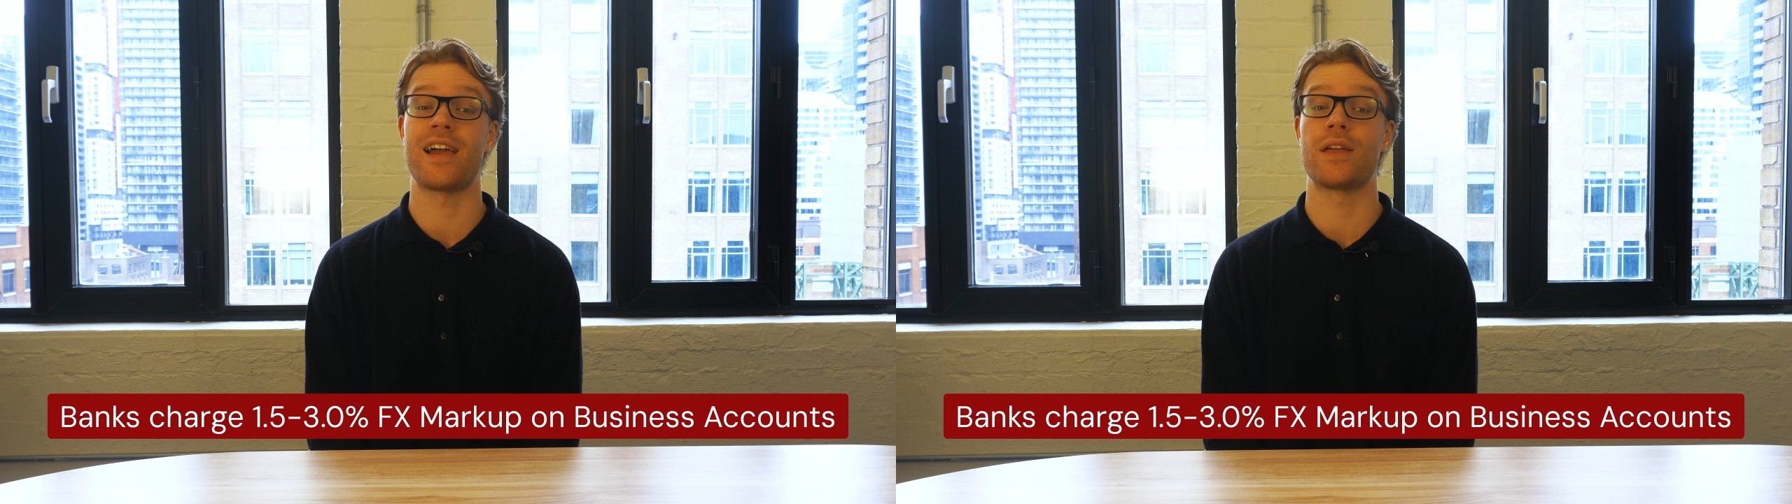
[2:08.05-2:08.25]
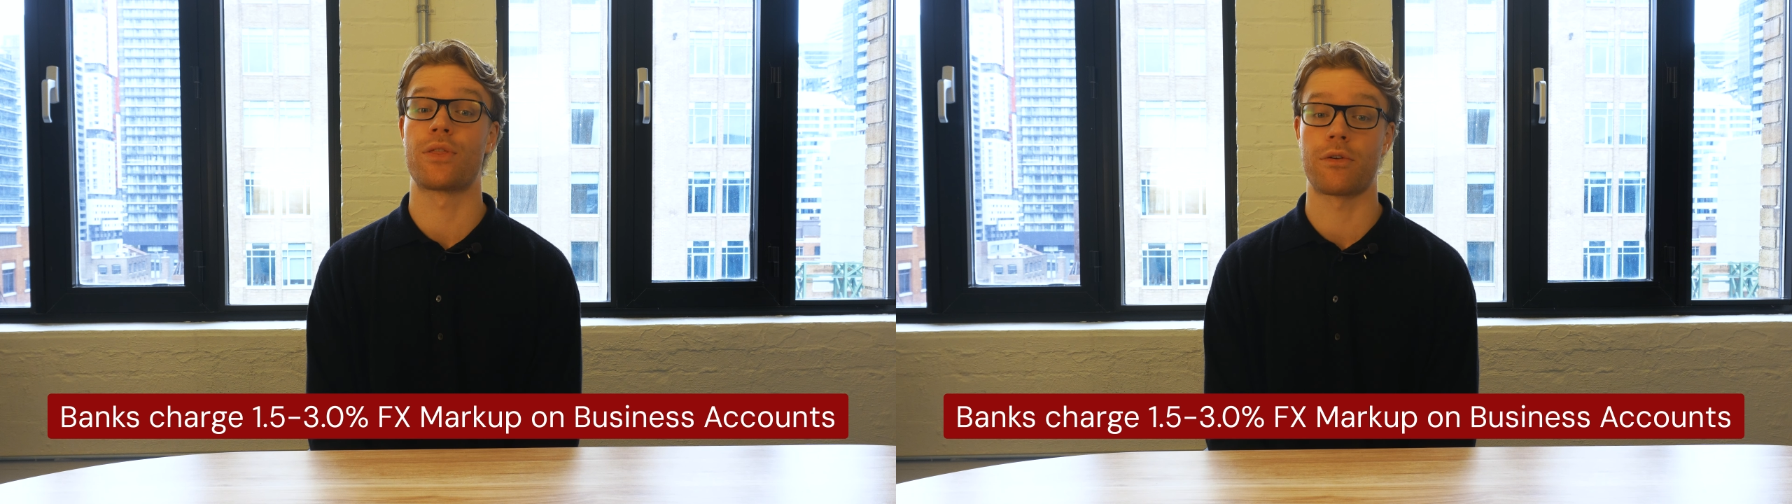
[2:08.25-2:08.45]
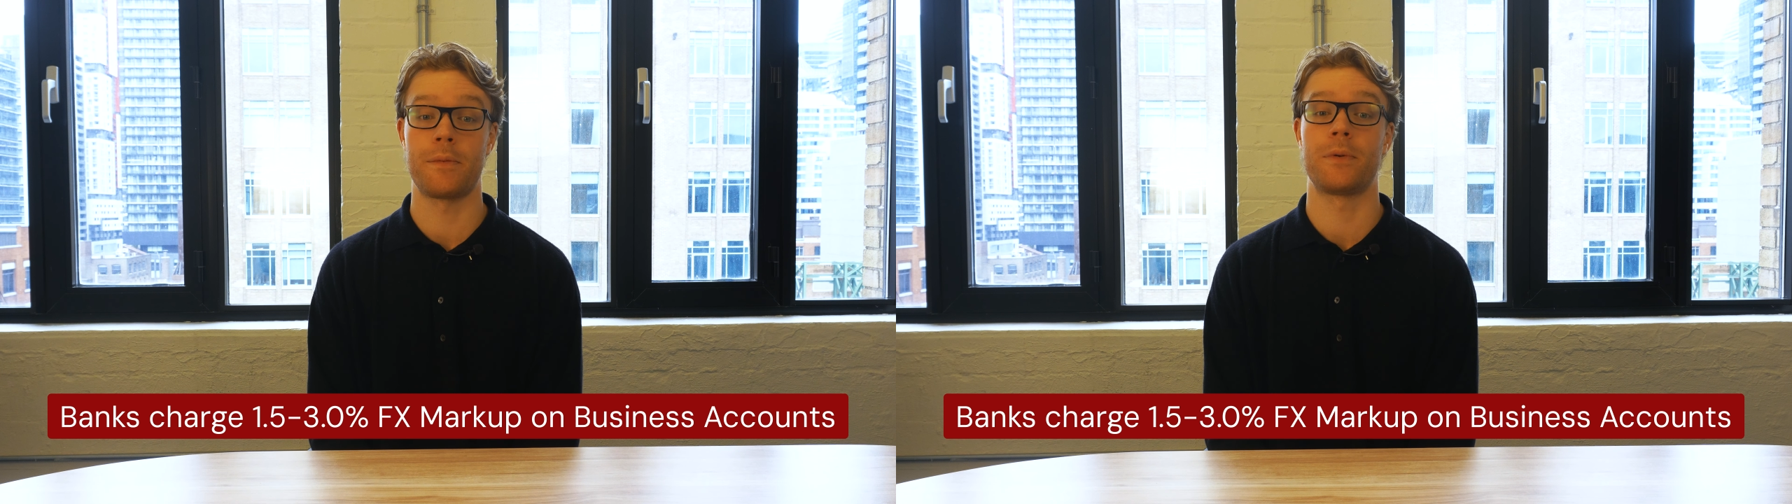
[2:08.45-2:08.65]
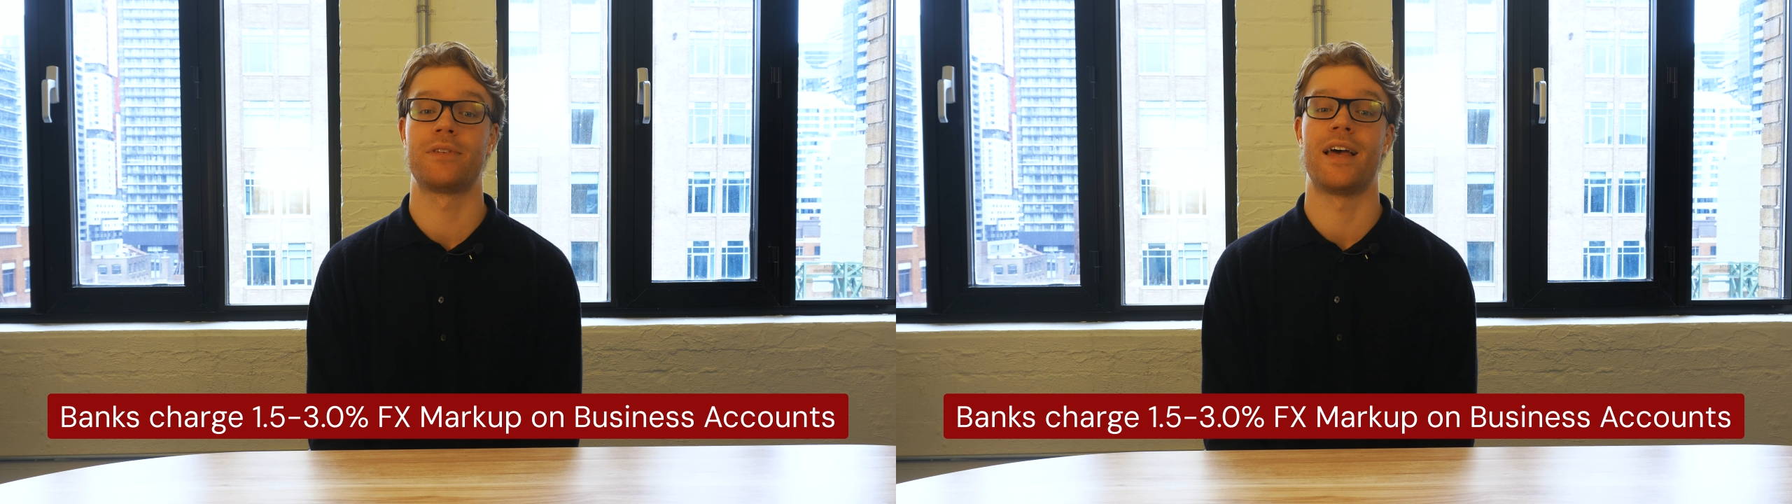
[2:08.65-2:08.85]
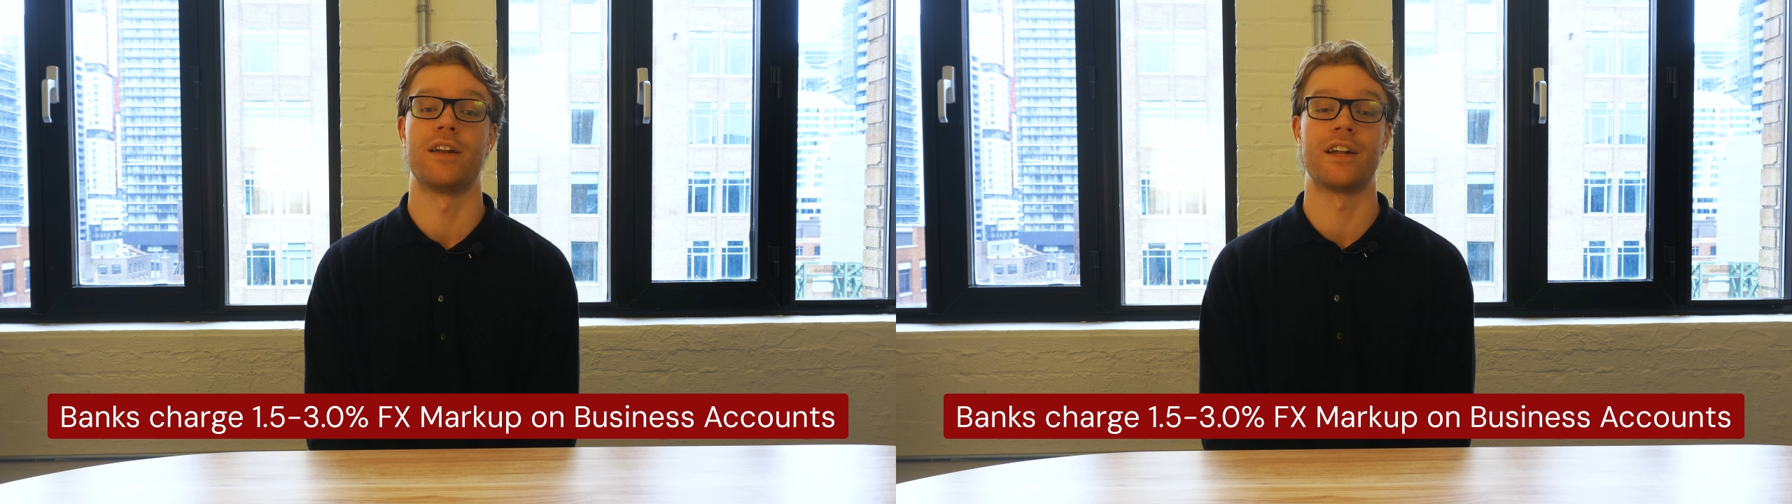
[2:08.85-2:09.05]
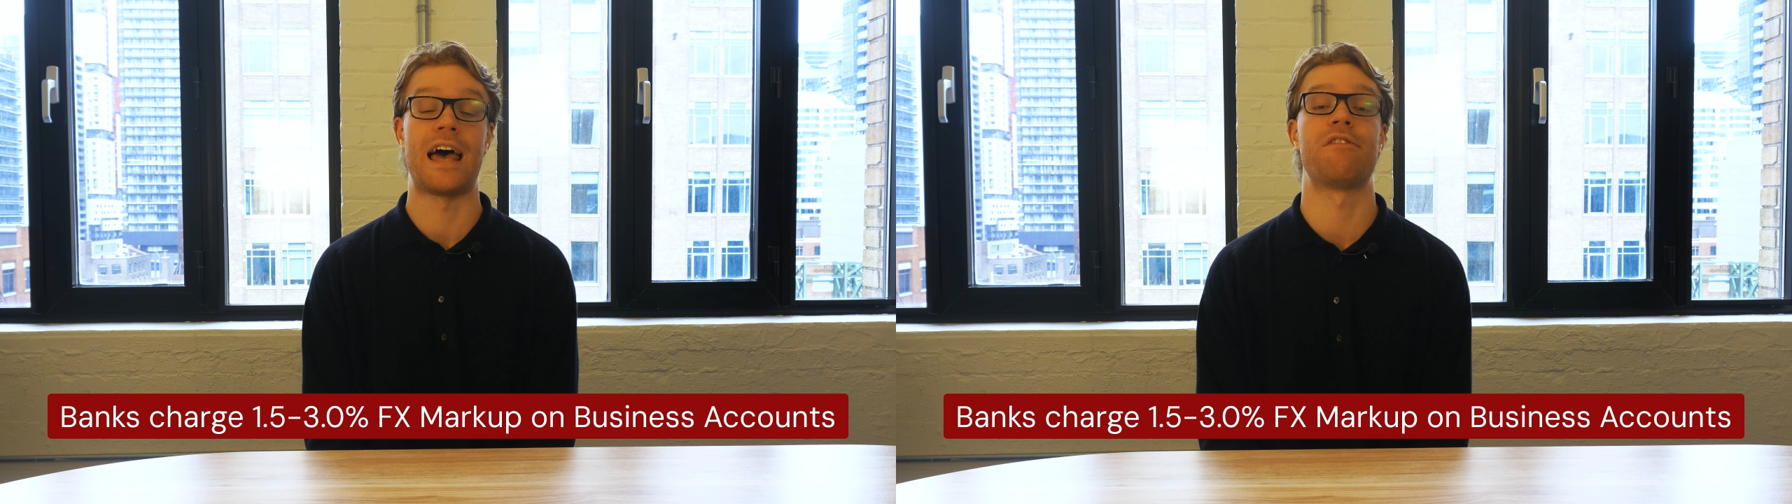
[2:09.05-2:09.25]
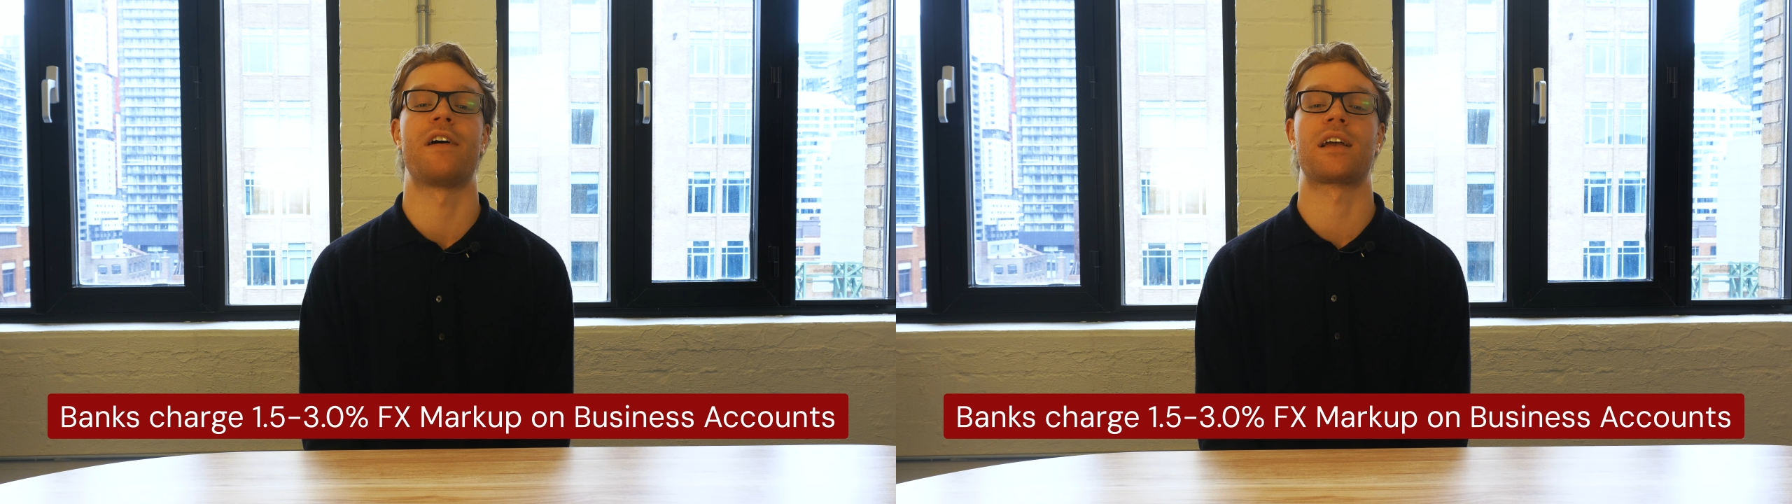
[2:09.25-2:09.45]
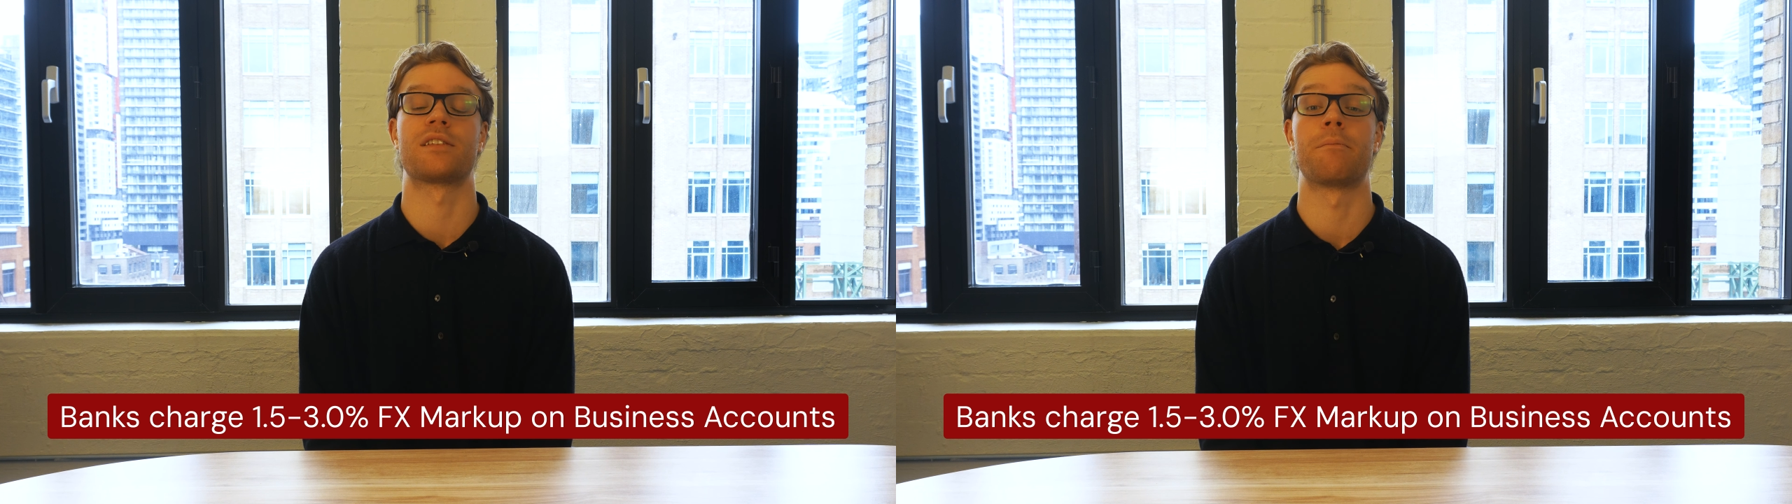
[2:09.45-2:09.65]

and 3% on FX